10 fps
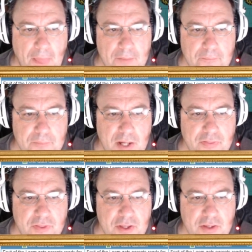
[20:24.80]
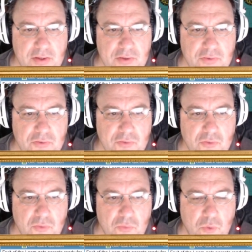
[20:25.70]
my thing is
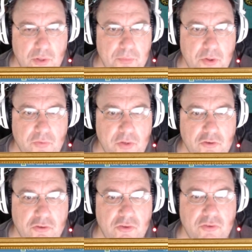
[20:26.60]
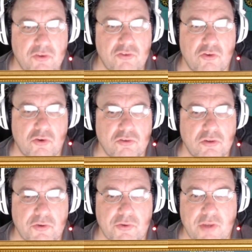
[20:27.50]
what motivation does George
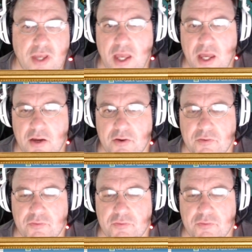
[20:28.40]
Lucas have